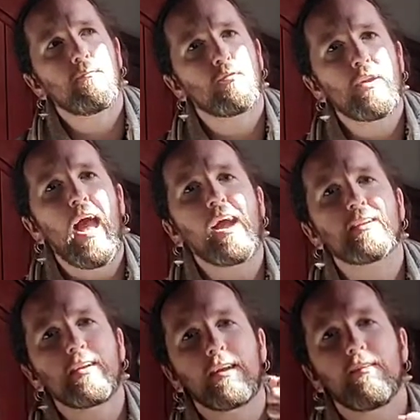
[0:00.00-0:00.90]

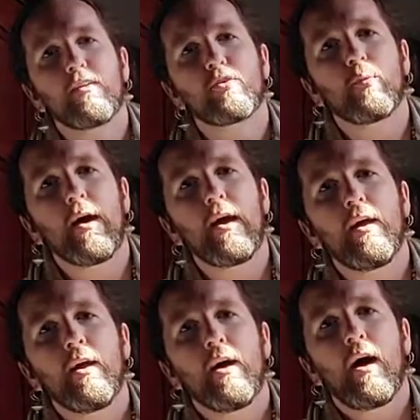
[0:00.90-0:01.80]
reacting in this way,
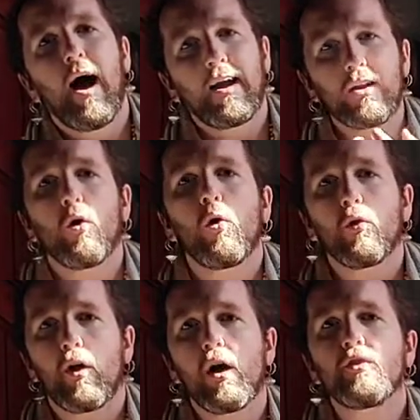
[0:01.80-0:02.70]
I can
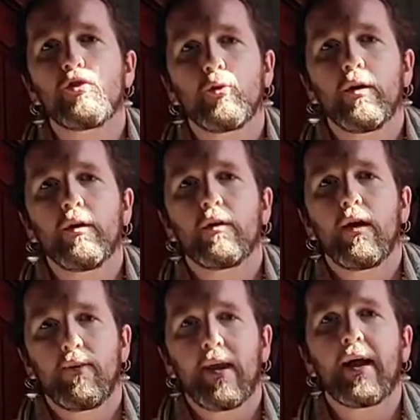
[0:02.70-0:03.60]
hold on to it,
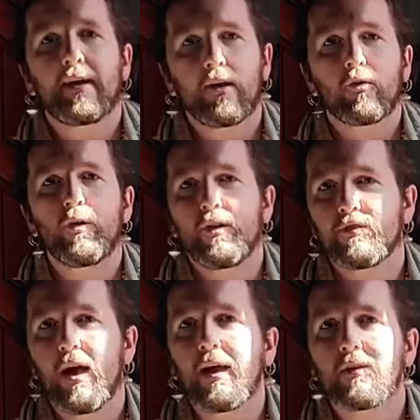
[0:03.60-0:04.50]
and then I can create a
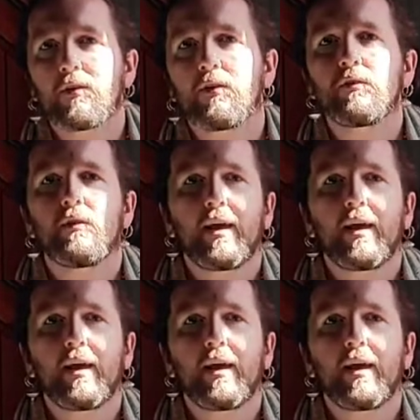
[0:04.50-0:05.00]
cycle.